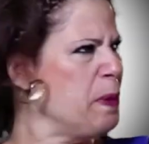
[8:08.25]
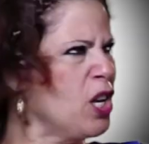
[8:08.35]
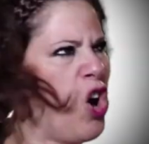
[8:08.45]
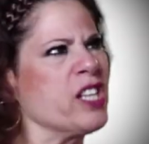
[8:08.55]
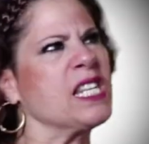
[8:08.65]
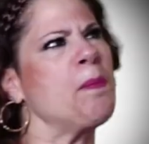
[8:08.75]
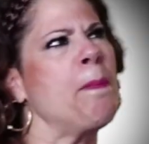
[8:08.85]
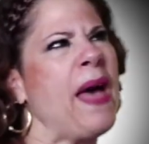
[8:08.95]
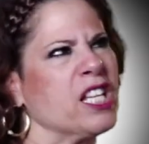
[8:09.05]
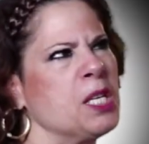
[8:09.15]
because I'm
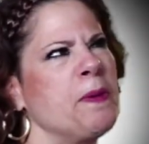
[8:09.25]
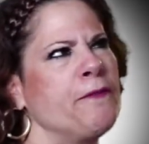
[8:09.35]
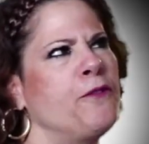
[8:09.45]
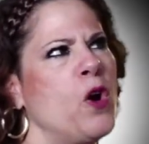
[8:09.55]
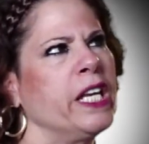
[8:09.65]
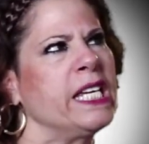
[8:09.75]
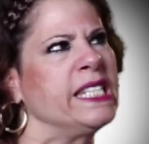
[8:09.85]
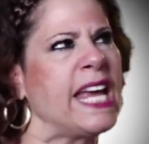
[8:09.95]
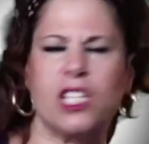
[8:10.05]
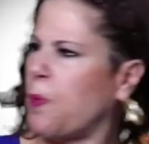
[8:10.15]
about to be 40
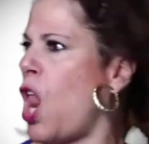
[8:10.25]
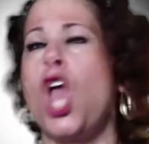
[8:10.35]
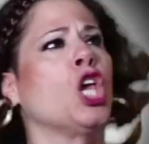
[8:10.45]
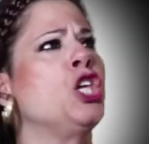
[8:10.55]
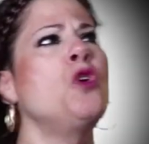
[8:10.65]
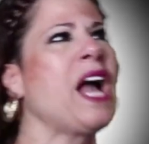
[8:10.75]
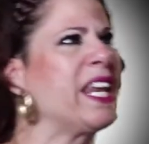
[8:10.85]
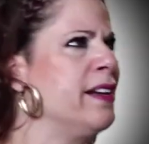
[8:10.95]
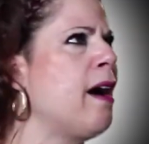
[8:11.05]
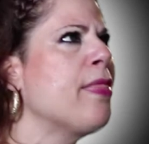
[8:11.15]
and desperate, you
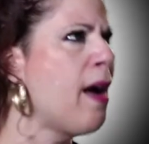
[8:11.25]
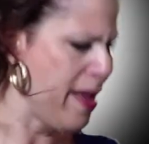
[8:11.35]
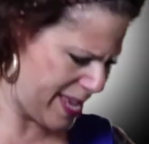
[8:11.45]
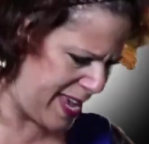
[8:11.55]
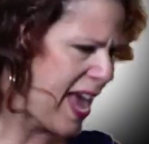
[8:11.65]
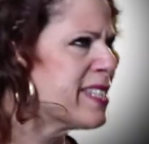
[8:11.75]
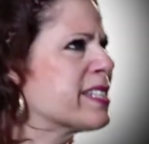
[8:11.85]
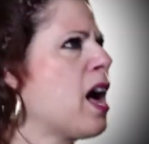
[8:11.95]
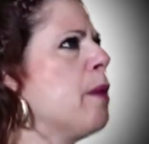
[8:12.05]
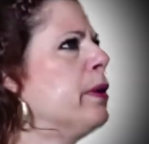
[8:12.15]
got another guess
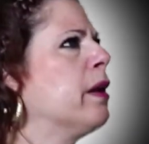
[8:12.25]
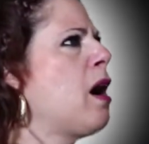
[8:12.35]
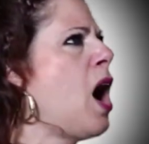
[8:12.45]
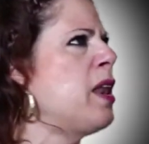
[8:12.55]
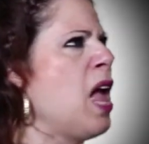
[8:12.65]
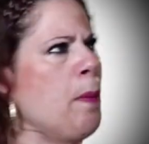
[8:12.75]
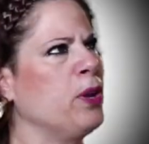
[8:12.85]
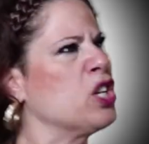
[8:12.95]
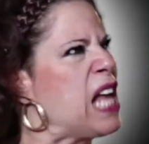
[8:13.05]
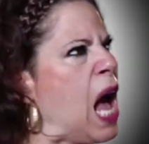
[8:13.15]
coming, God,
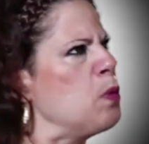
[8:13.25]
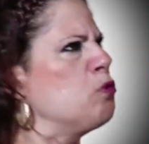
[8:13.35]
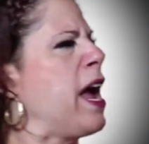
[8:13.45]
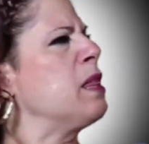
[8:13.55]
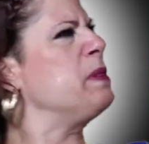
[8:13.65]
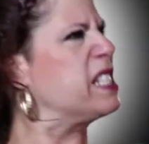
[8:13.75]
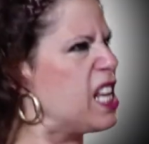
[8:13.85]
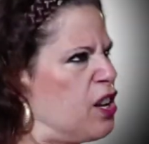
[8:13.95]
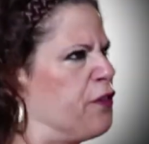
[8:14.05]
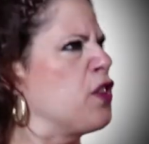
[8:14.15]
because I would rather be
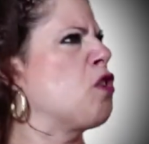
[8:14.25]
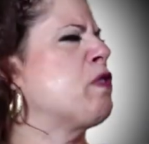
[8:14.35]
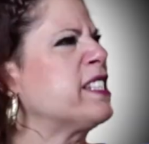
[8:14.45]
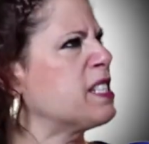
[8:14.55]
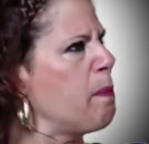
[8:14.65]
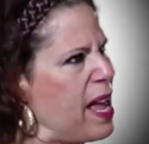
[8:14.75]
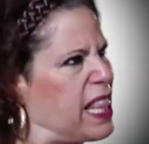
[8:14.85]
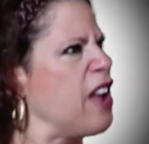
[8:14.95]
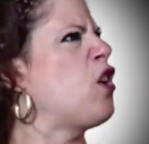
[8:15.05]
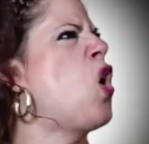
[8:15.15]
single for the rest of my
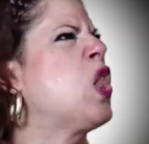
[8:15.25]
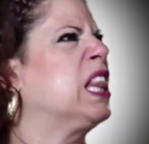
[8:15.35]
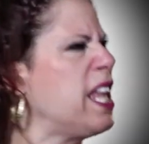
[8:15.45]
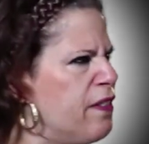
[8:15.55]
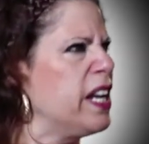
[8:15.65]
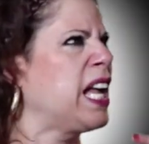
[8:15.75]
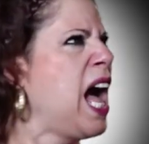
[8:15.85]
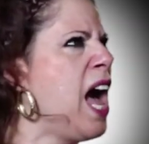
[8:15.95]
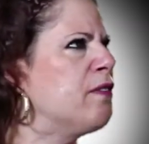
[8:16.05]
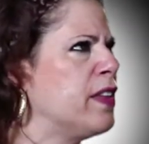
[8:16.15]
life or live in a
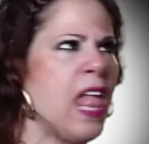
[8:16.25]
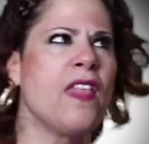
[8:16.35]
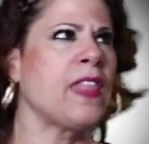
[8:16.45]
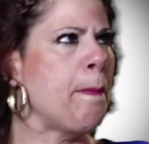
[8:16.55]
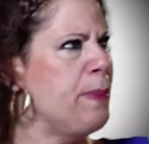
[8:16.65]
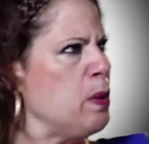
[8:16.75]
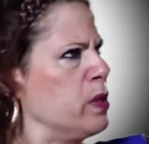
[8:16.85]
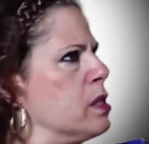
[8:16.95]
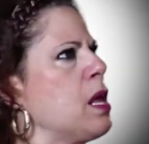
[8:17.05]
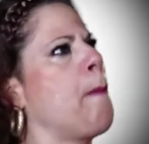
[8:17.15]
convent than be
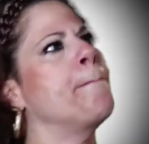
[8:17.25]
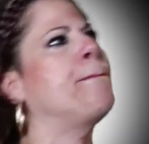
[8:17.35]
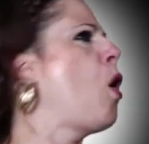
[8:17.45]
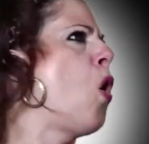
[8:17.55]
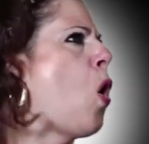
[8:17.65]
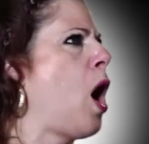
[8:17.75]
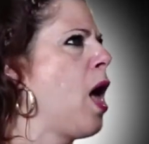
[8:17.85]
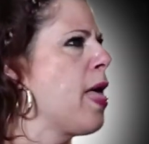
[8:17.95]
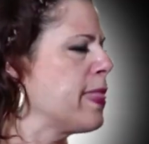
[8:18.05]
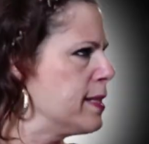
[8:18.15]
with some boa
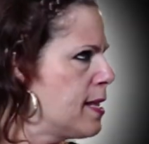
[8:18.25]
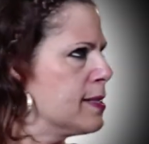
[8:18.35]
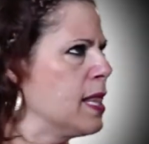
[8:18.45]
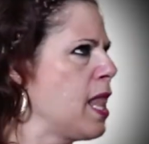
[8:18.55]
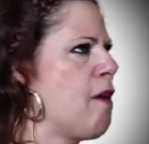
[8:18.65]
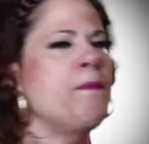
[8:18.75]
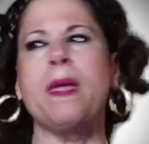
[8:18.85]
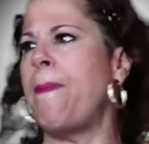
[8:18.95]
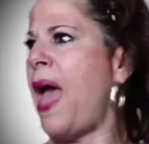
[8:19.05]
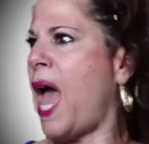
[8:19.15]
that doesn't love
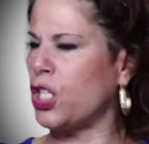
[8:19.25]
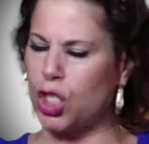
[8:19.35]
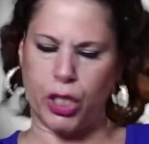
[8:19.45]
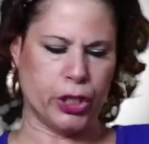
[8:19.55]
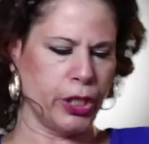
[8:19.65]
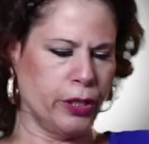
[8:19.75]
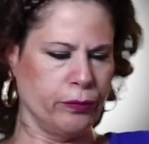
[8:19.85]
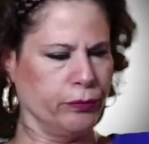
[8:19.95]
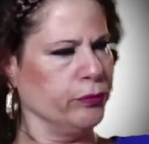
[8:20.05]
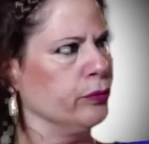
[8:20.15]
me passionately.
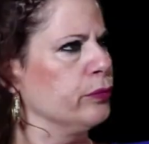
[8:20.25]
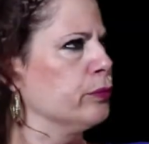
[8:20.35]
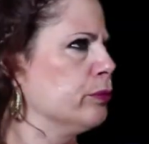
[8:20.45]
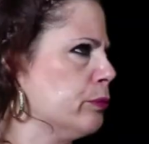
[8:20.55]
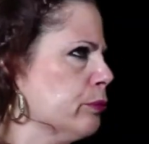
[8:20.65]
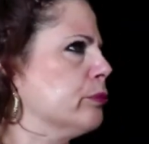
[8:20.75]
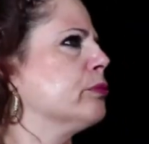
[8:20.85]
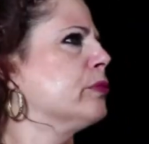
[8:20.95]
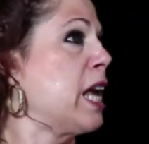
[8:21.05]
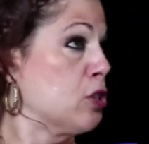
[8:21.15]

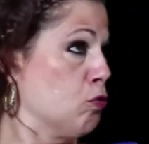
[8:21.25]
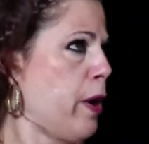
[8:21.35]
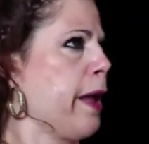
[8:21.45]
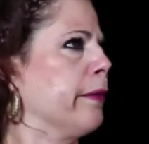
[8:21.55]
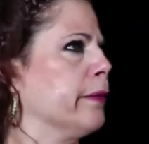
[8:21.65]
That's right.